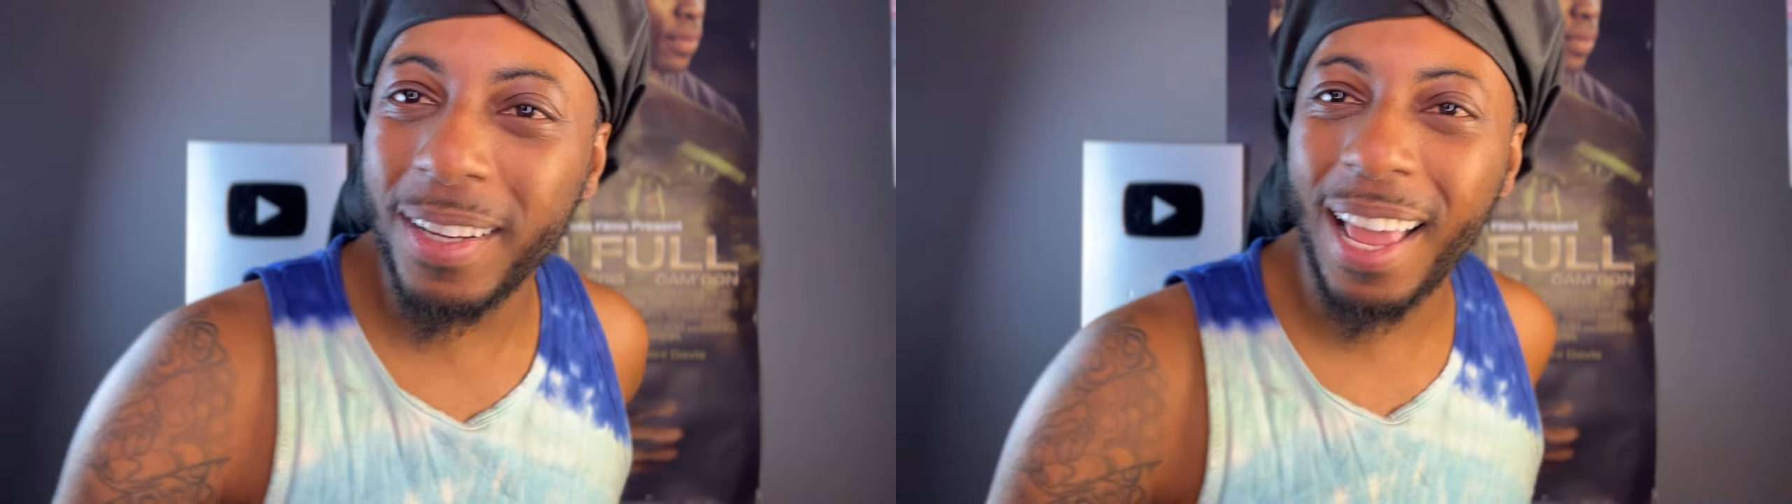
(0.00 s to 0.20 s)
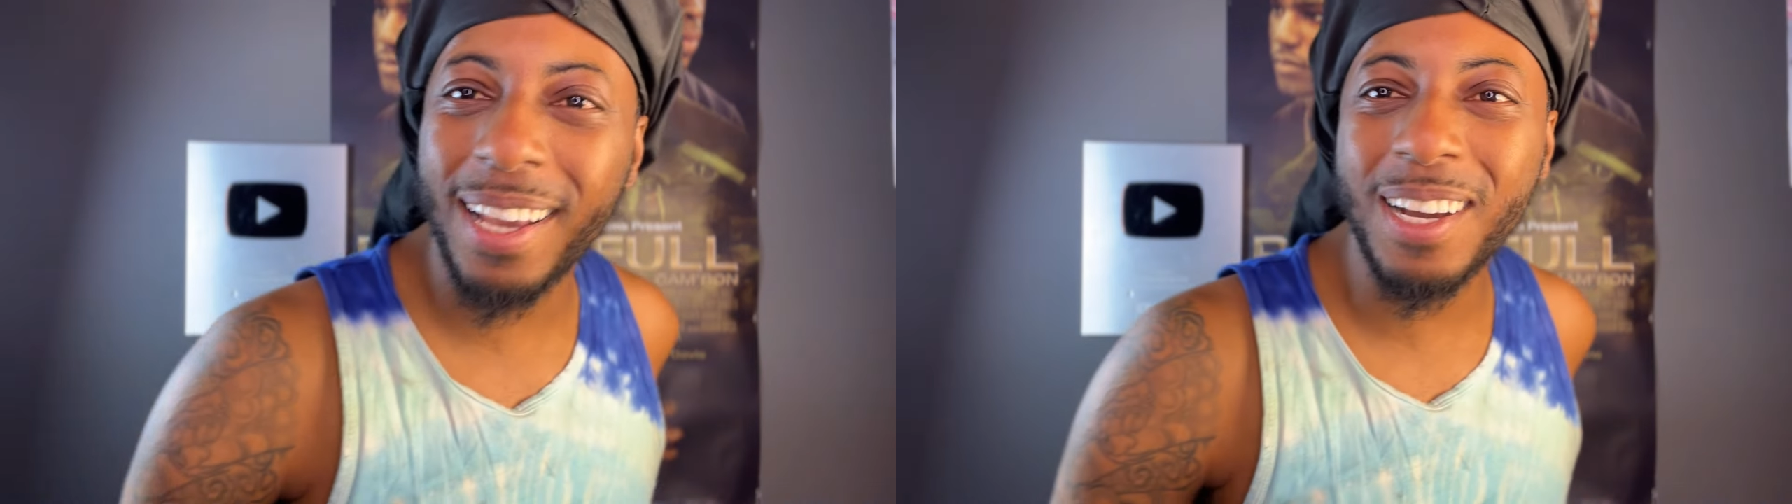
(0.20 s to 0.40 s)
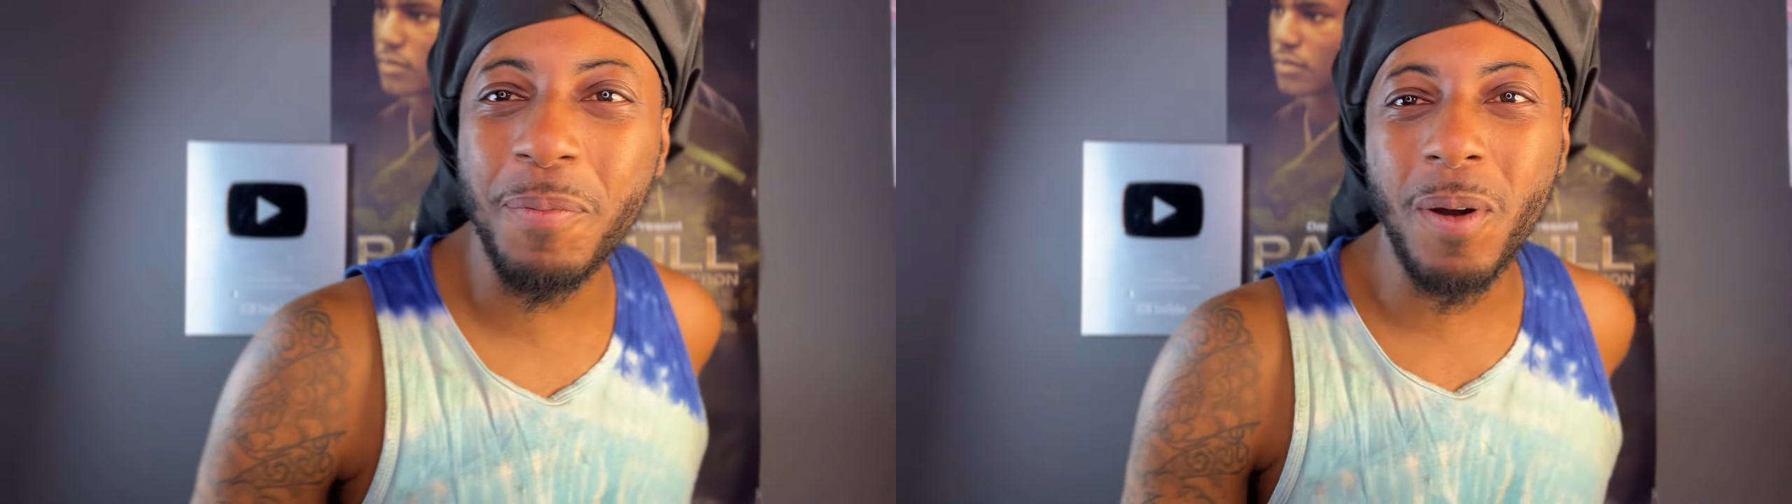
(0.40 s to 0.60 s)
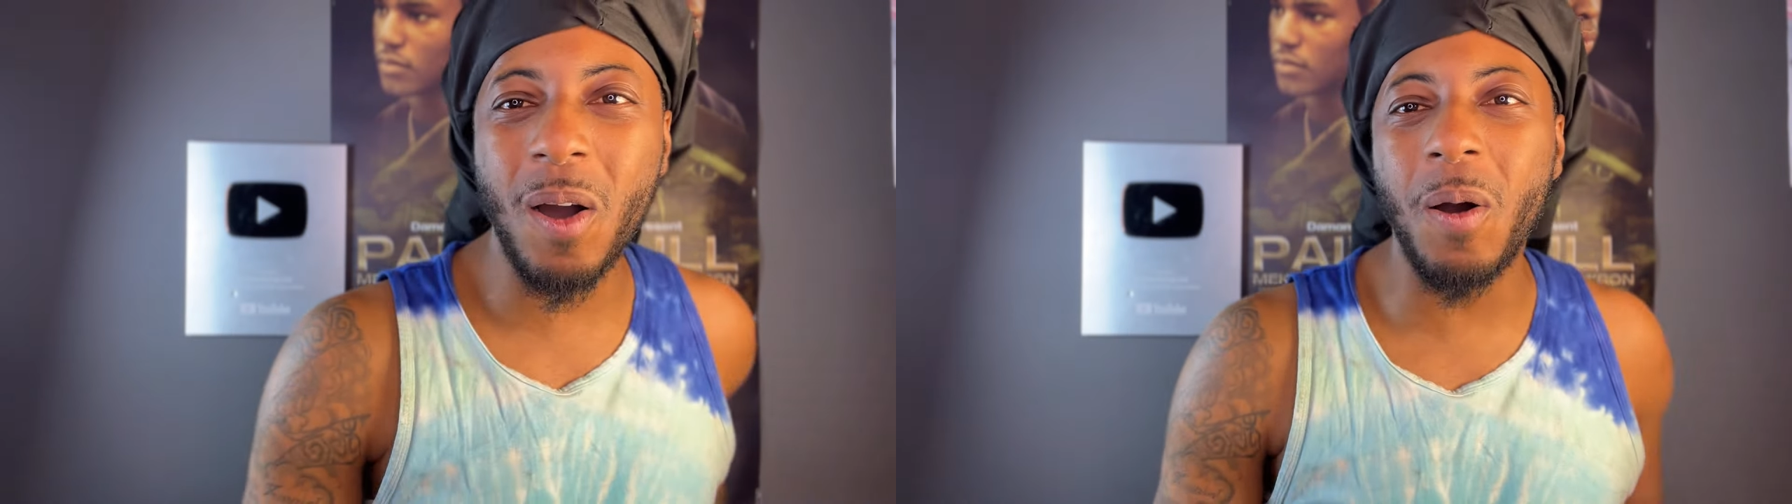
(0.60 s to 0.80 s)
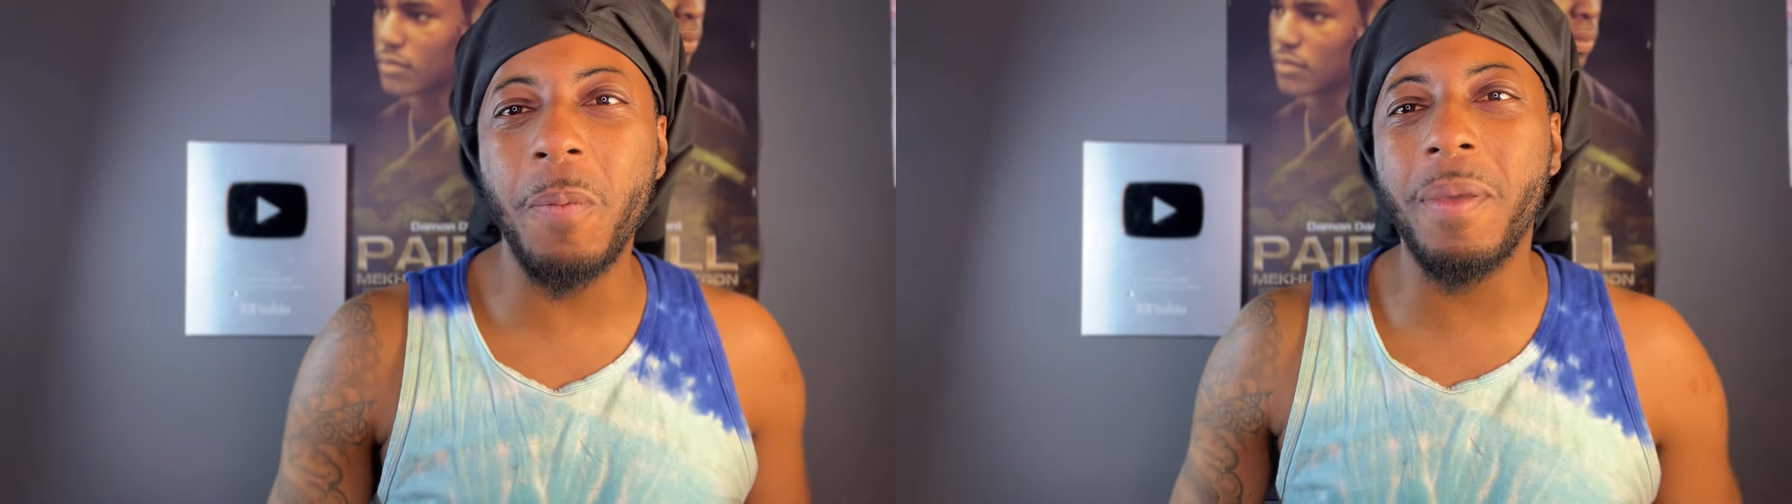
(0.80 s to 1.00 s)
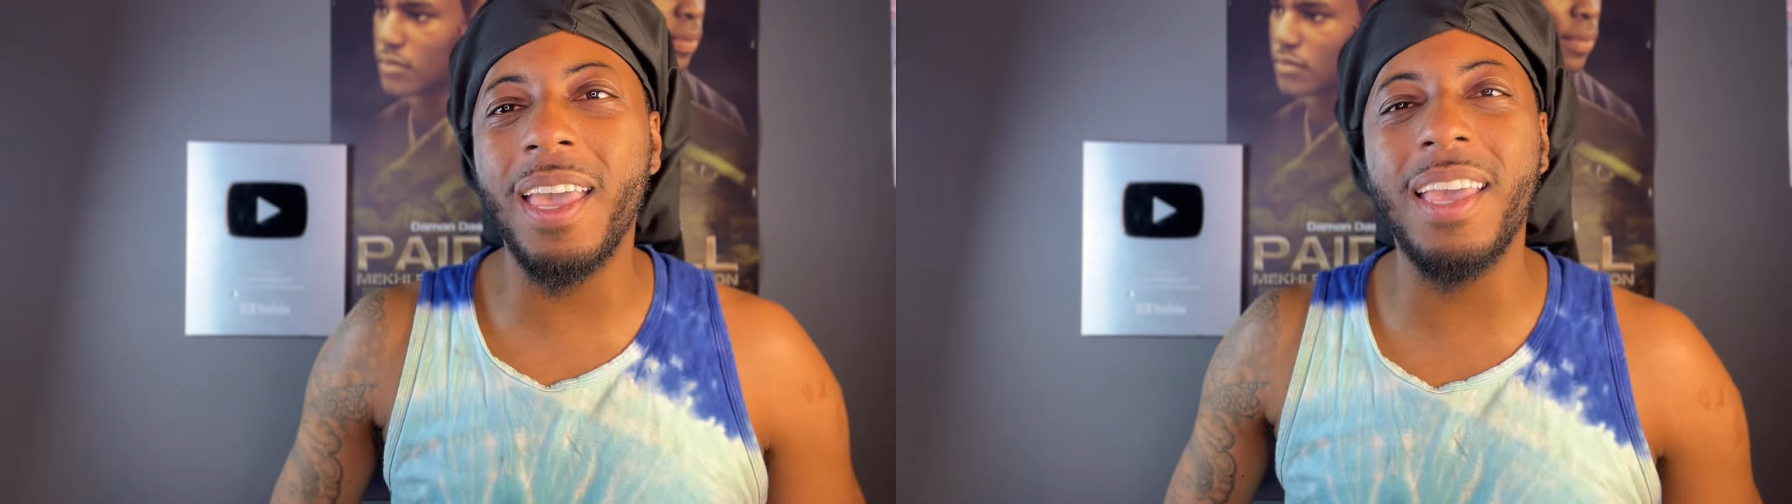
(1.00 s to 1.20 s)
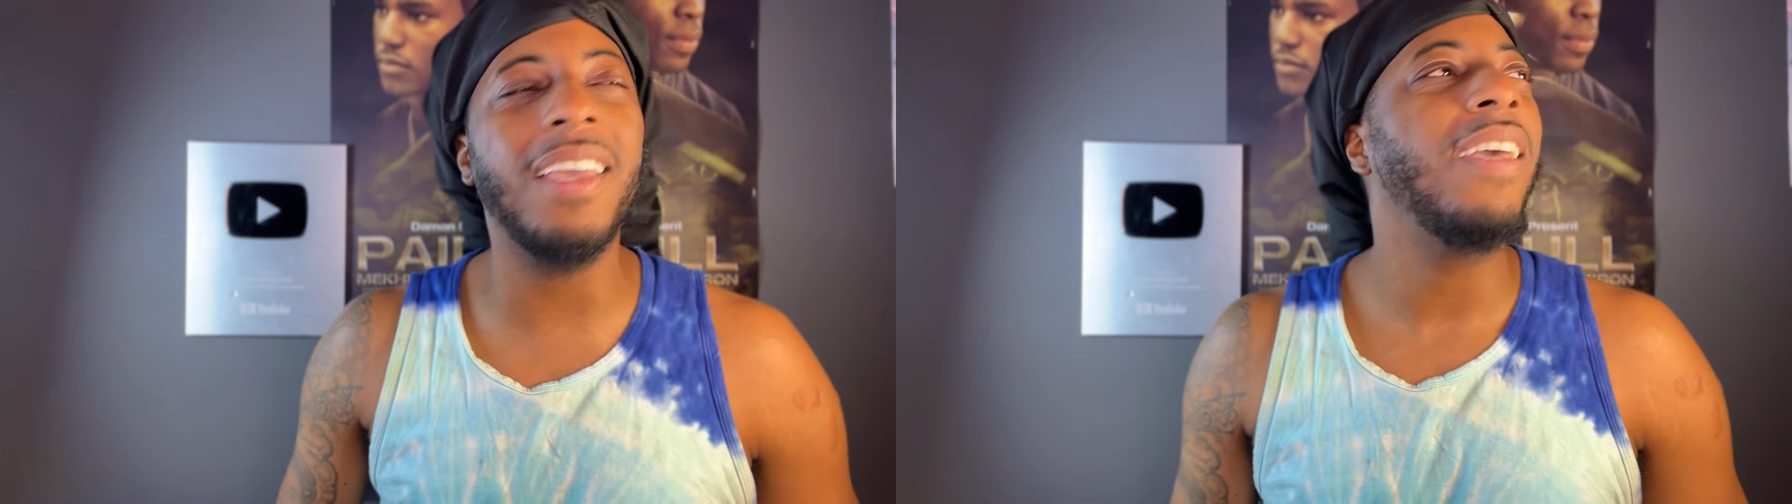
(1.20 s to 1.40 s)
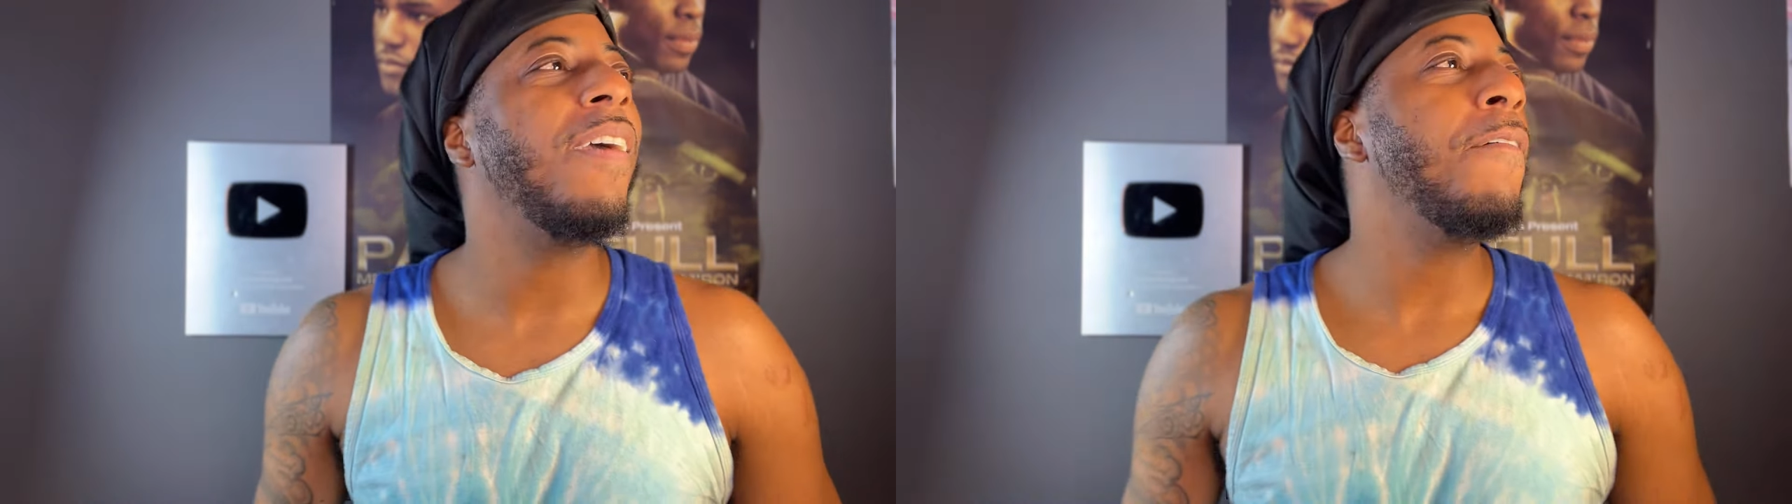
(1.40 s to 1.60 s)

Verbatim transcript: Like, come on, man.